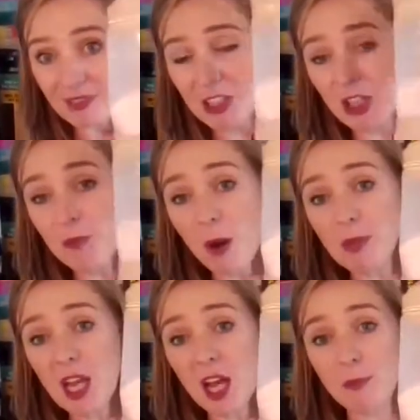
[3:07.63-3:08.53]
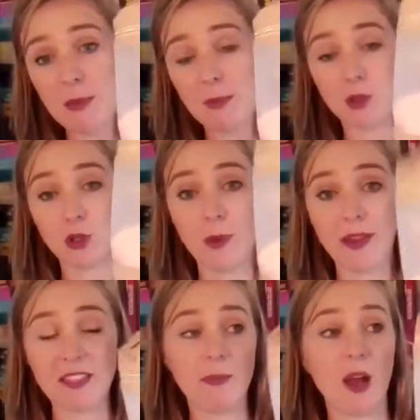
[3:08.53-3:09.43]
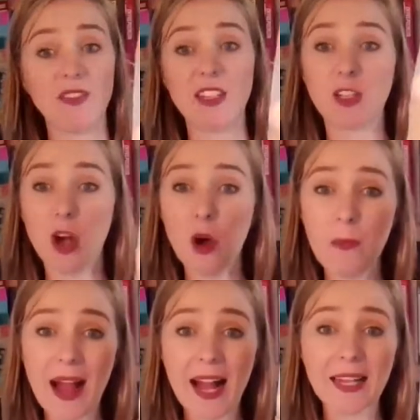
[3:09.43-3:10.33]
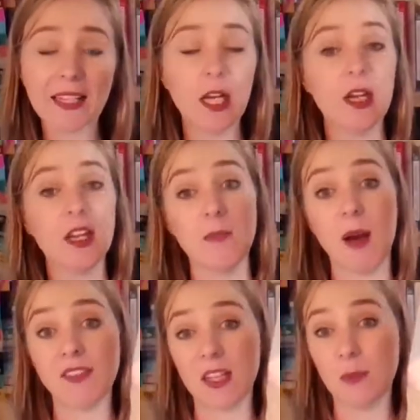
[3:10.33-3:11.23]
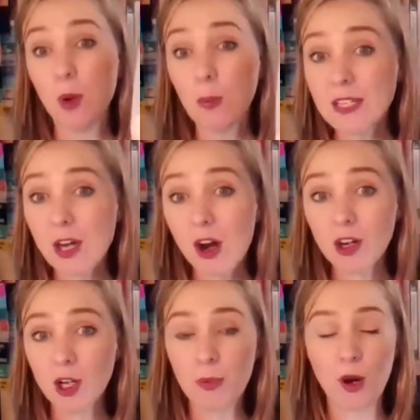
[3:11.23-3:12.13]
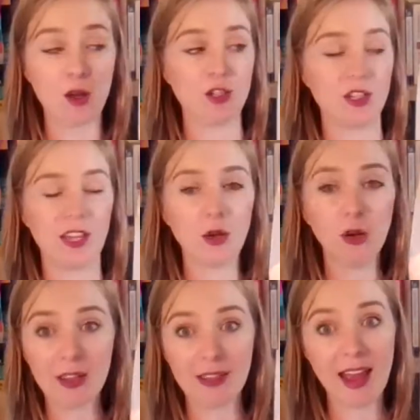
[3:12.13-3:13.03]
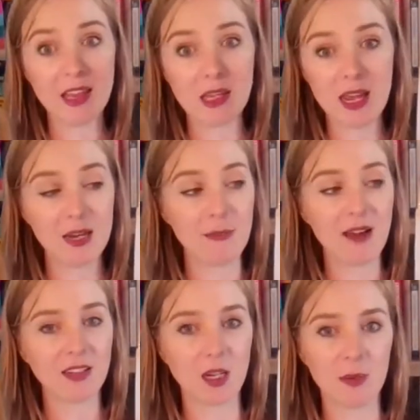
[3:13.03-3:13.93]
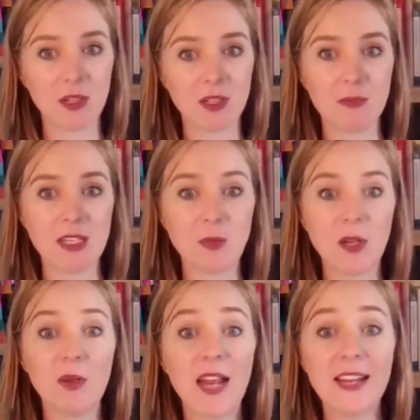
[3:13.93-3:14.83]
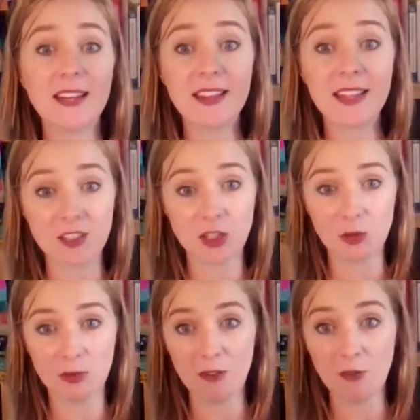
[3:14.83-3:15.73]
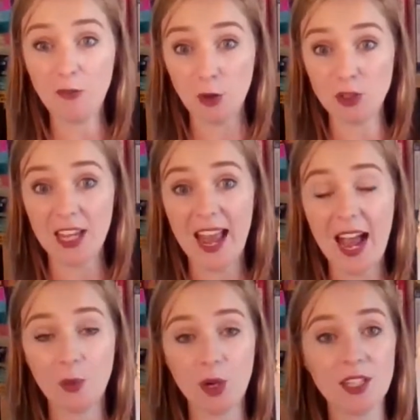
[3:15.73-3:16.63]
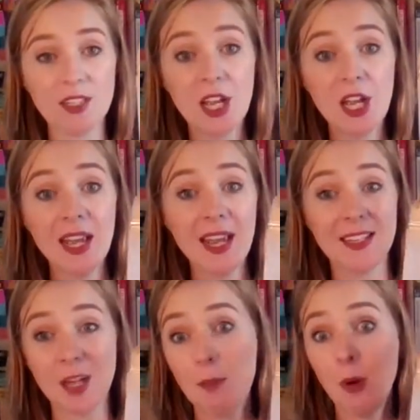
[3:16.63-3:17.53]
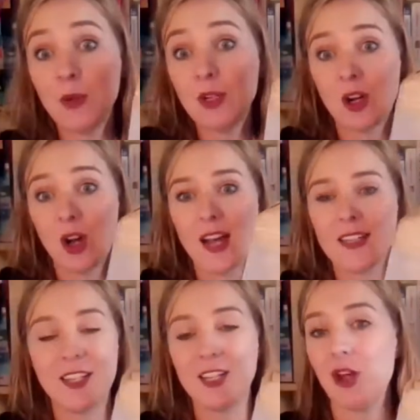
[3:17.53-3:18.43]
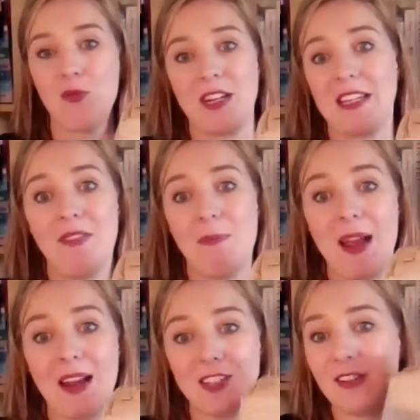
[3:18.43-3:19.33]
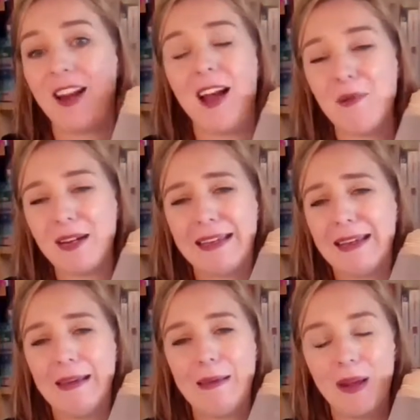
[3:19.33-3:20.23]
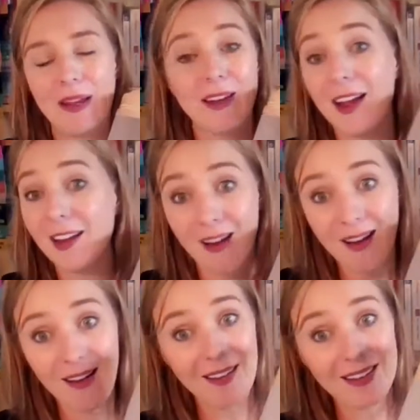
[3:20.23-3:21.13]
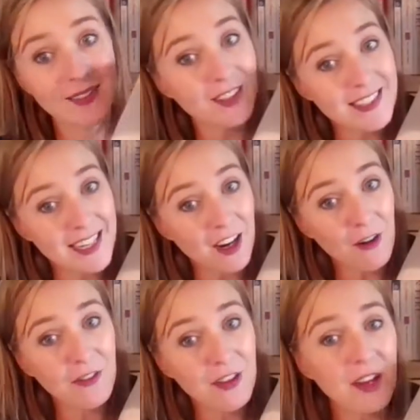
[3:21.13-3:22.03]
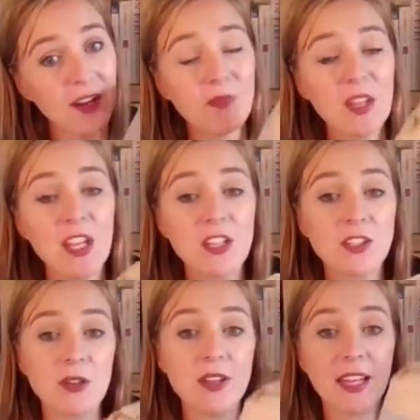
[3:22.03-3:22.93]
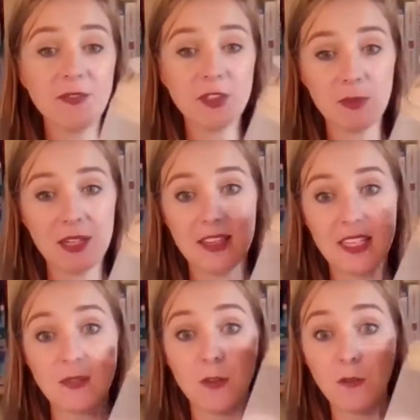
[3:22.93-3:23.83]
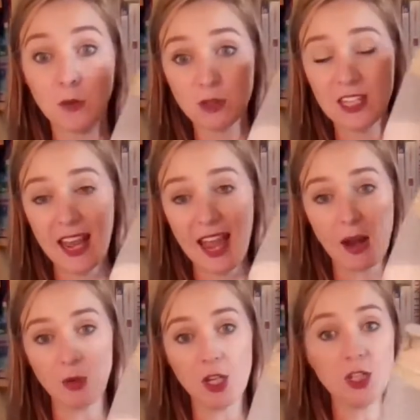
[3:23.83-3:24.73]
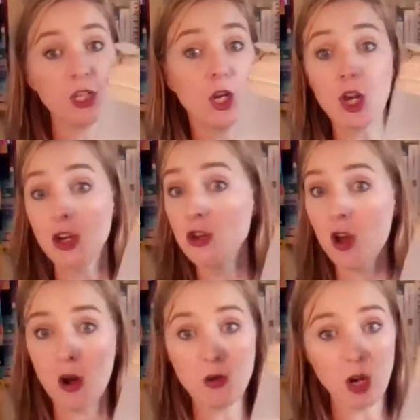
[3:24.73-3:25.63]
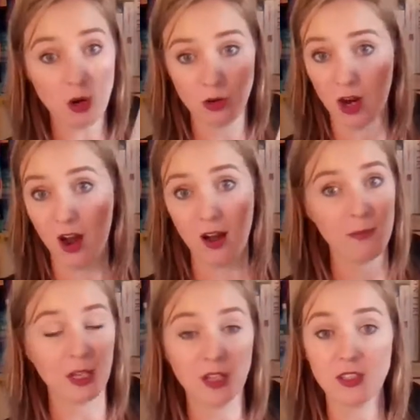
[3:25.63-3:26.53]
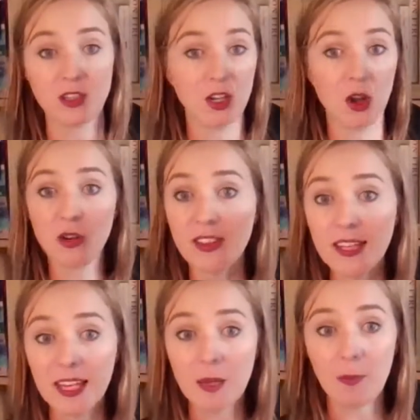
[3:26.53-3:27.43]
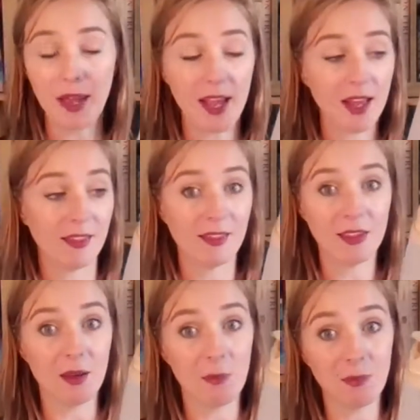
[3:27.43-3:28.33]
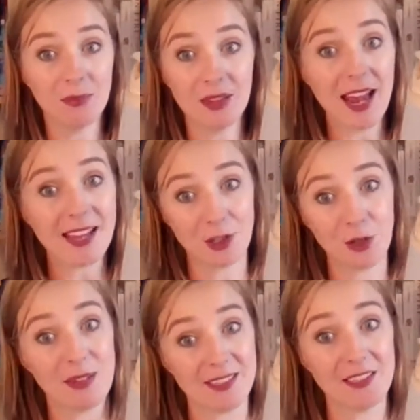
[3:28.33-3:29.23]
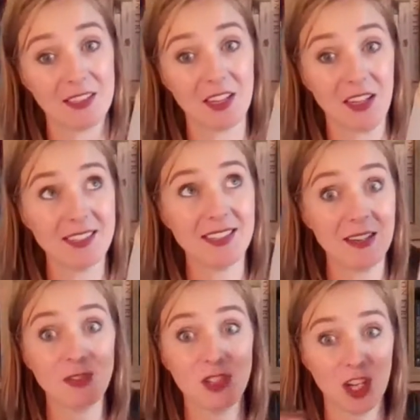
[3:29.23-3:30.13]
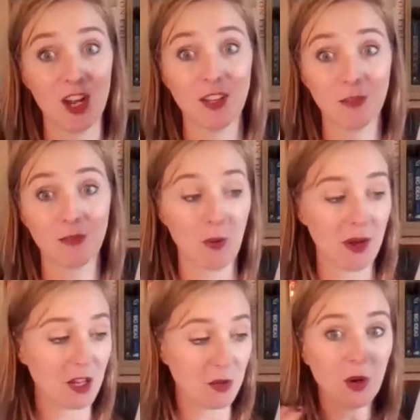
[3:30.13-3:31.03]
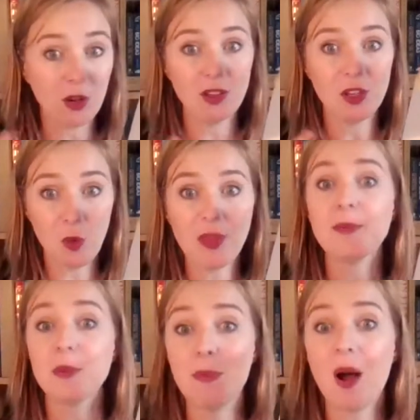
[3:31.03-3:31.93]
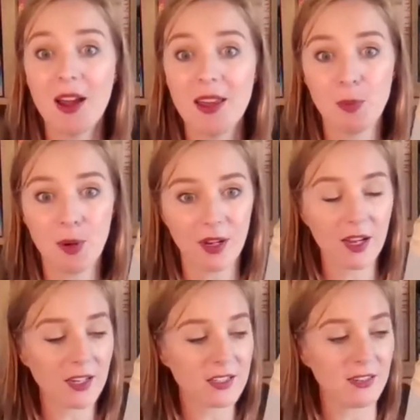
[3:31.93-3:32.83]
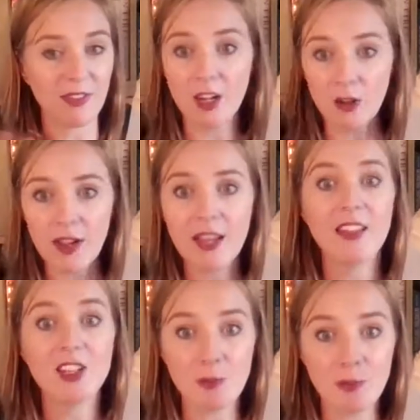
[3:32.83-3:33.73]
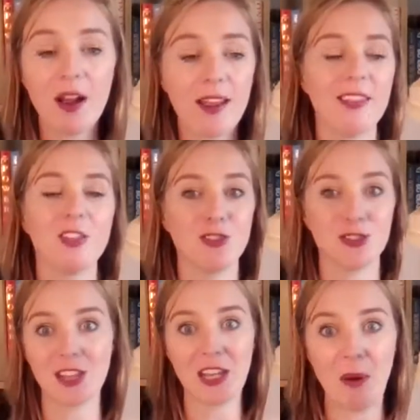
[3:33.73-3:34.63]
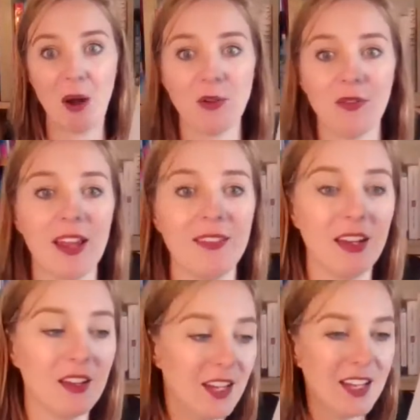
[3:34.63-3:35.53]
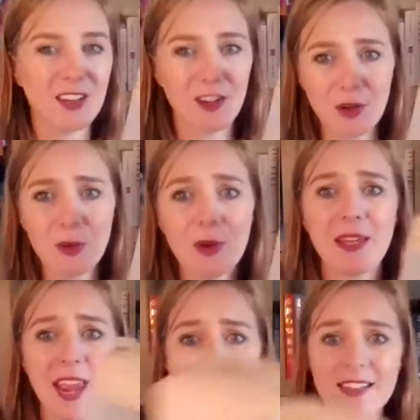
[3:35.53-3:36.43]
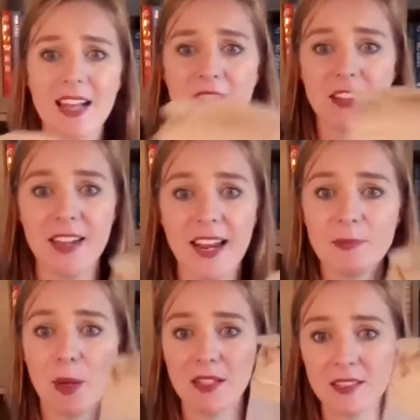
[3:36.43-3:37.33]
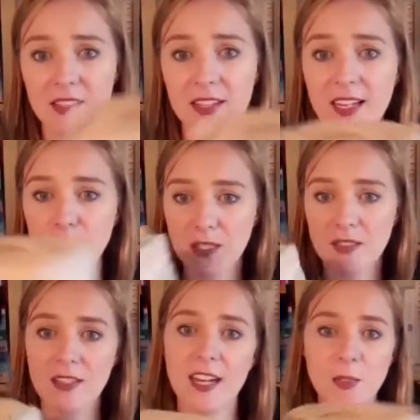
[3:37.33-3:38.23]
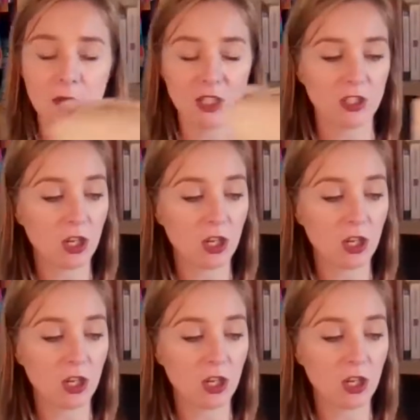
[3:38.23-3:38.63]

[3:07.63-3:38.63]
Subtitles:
So you've probably heard people talk about this. They might have said the gold bag, they might have said the puppy dog approach, and they call it that in America because it means when you lend this to somebody for 48 hours, it's like puppy dog eyes and they don't want to give it back to you. They're like, I want to keep it, and you're like, I can't, I've got to take it off you. So you give somebody this for 48 hours, no longer, because the longer they keep it, the less your business is going to see turning through it. You want them to buy the product. If they love it, they should buy it. They should just keep hold of it. And then, you want to be getting this out to the next person, to the next person, to the next person.